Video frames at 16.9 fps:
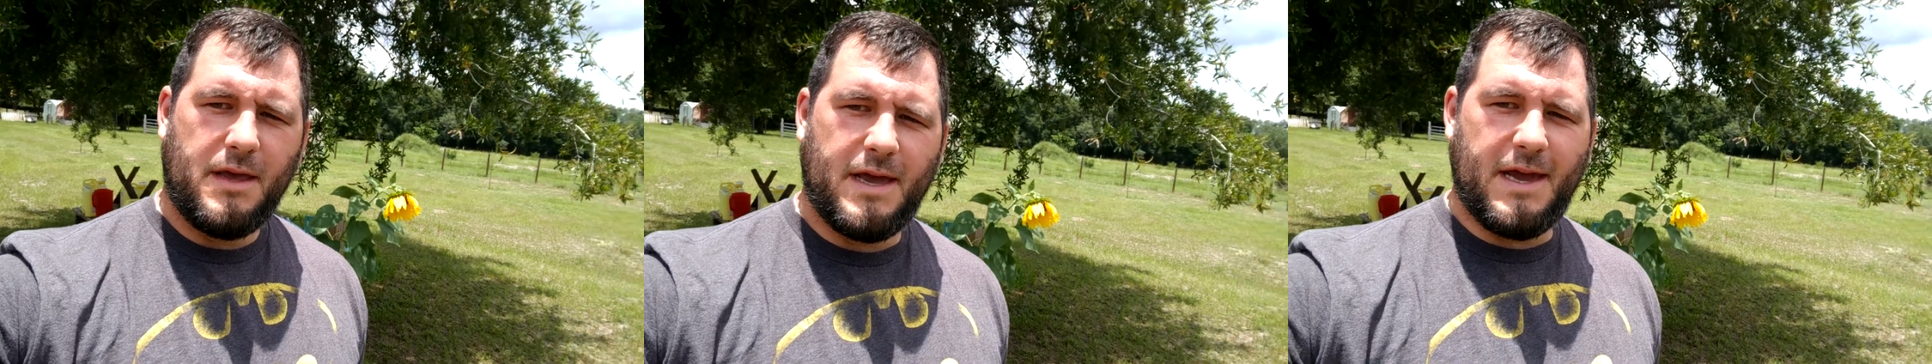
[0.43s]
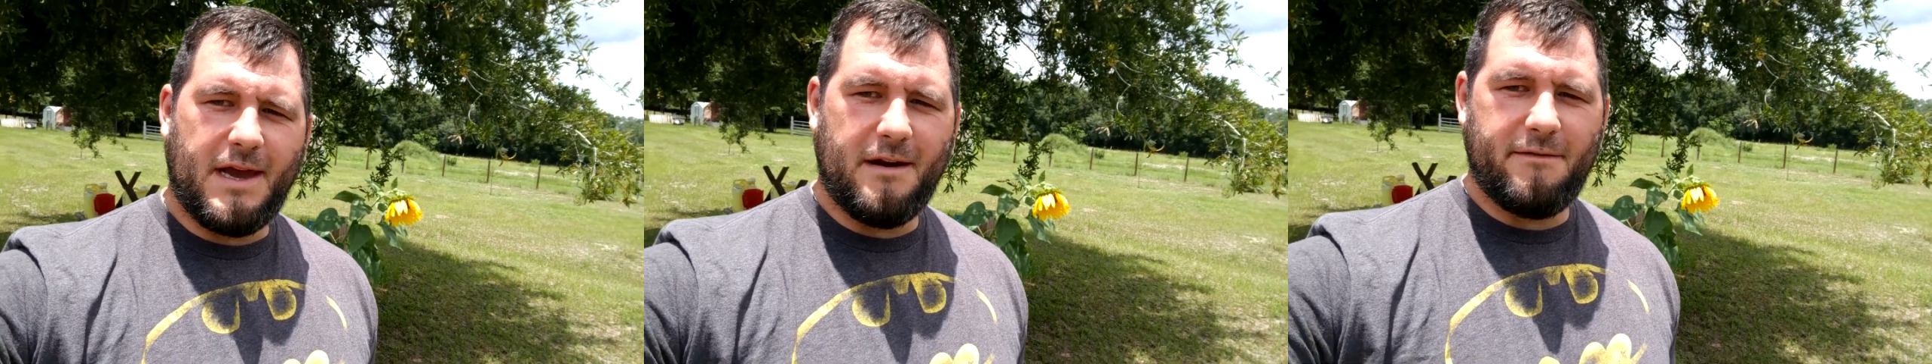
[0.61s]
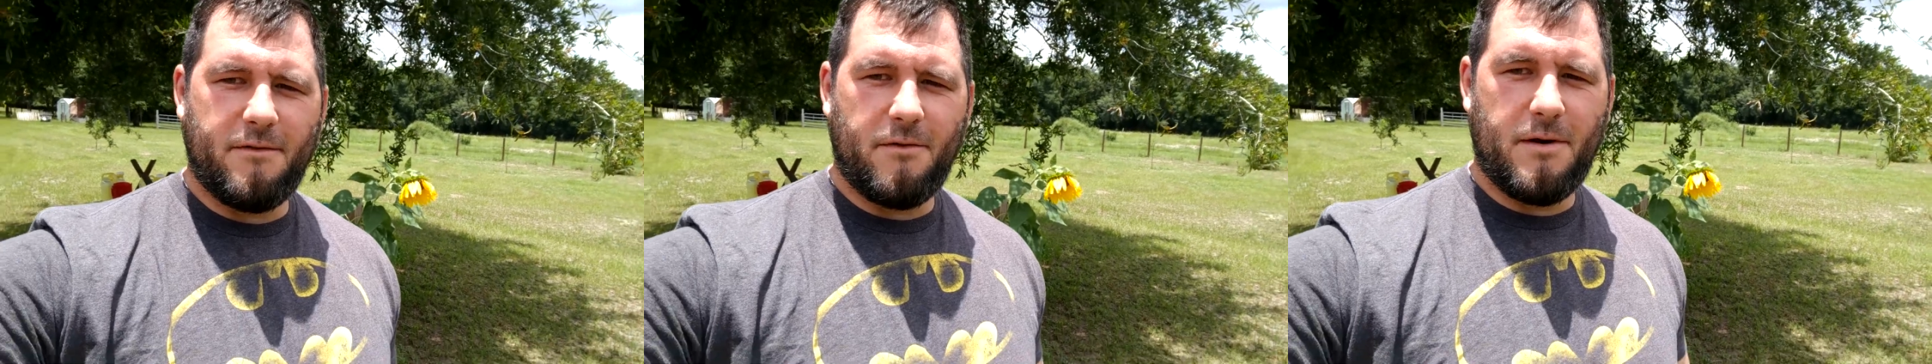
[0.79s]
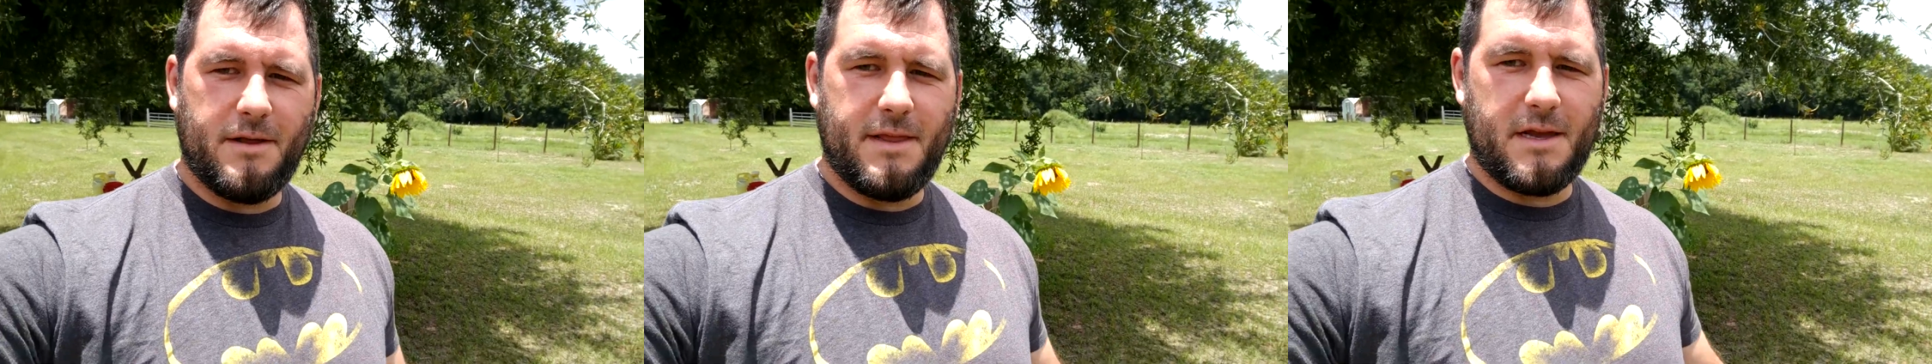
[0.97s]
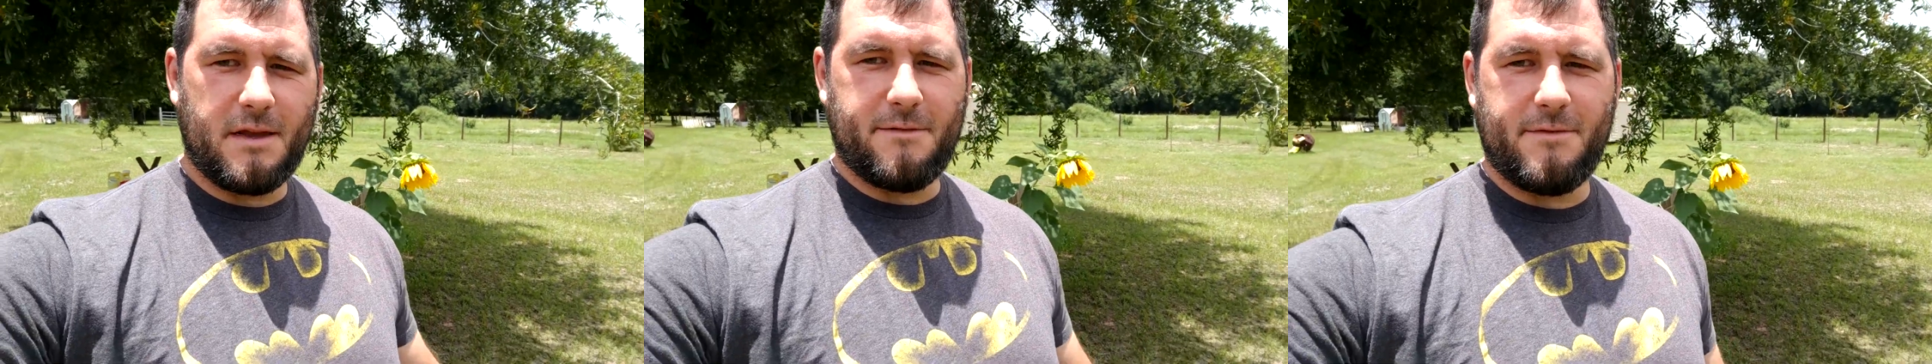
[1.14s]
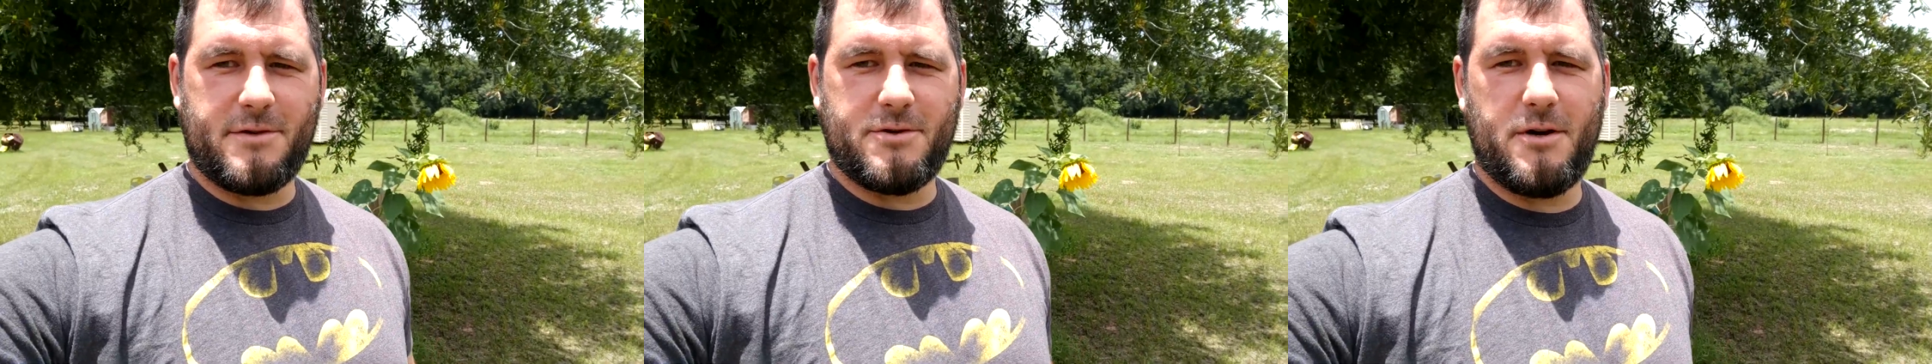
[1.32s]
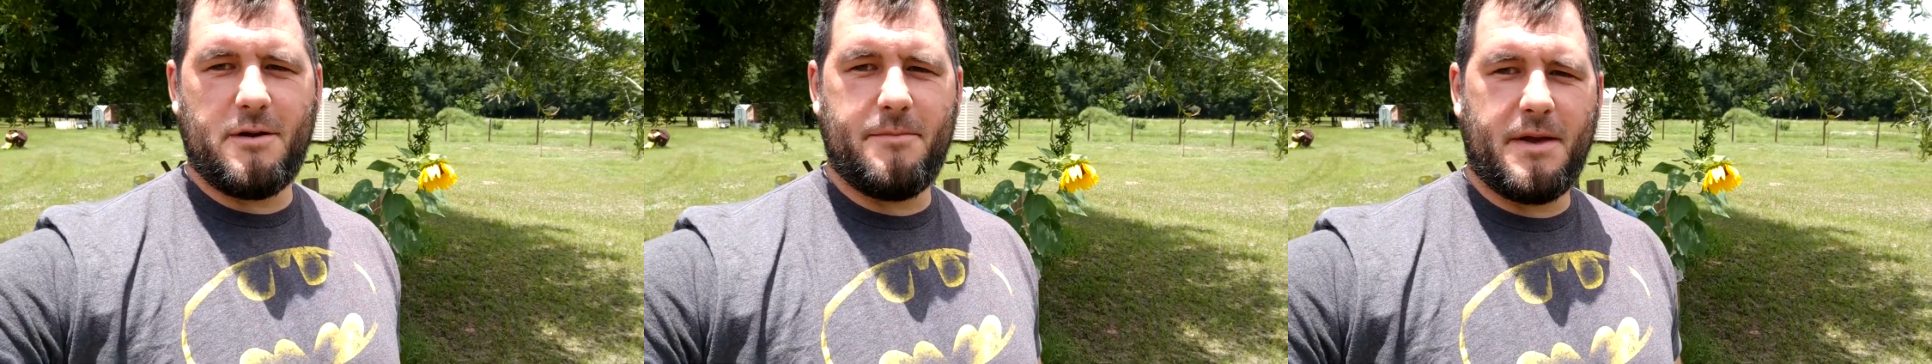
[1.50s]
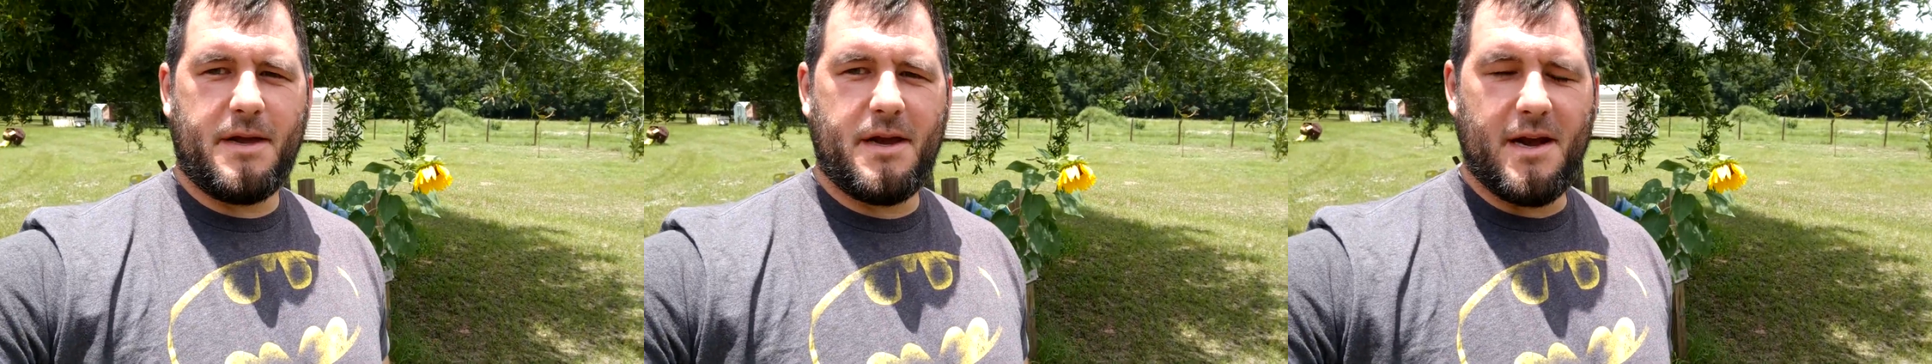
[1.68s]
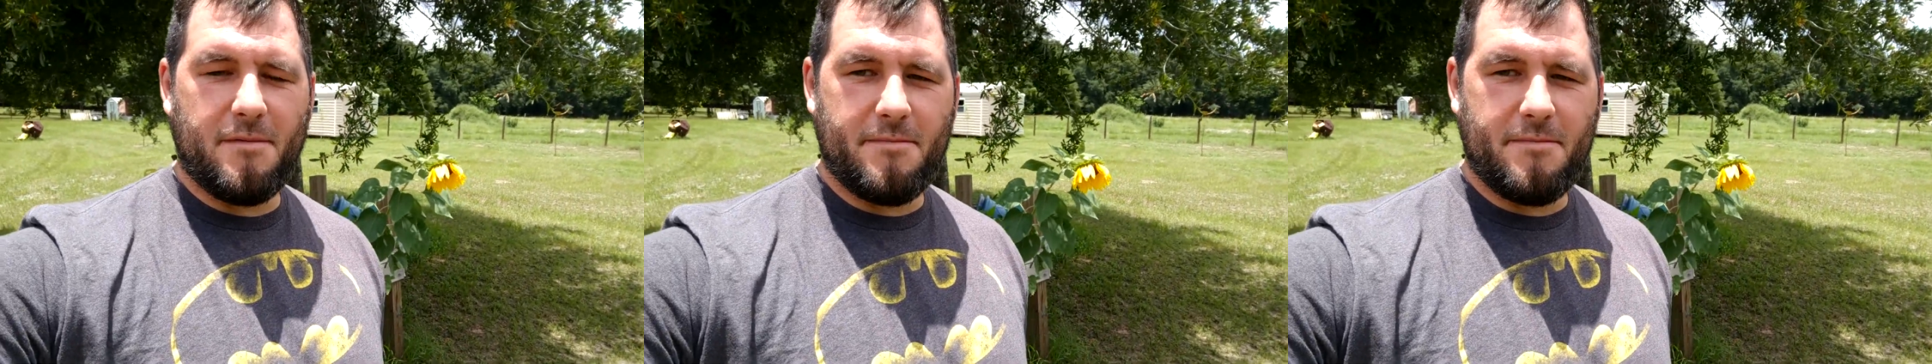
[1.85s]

Hey everyone, thanks for joining me here